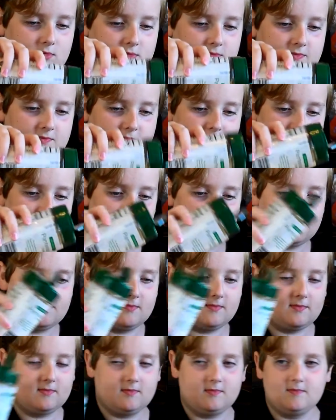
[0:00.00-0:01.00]

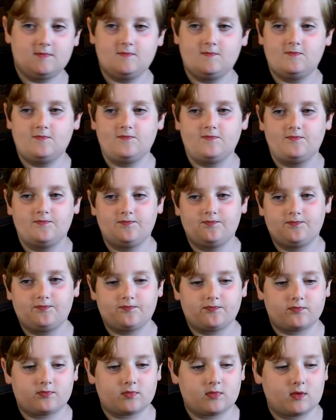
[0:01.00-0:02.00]

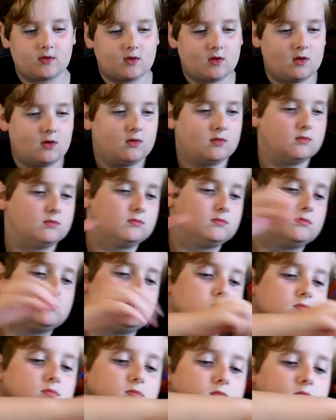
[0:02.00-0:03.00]

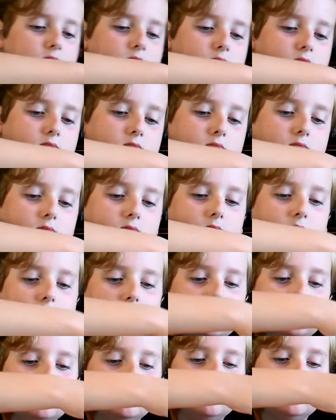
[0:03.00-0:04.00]

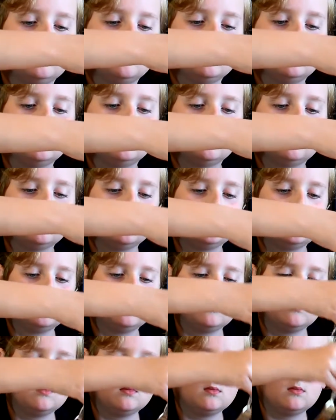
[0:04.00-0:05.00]

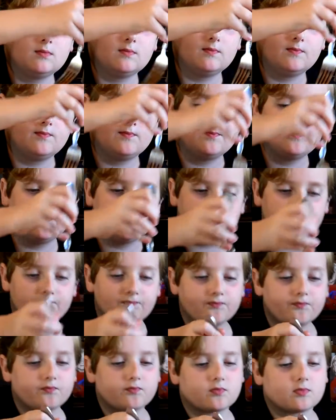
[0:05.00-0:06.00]

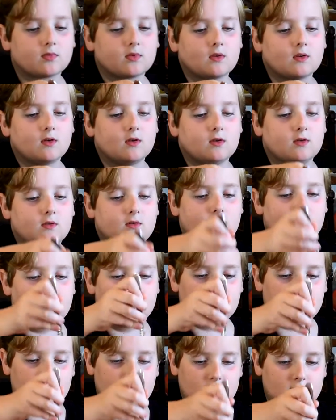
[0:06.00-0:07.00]

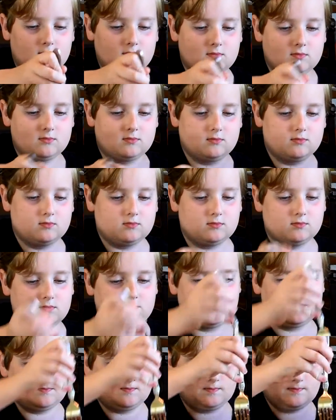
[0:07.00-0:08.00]
[no speech]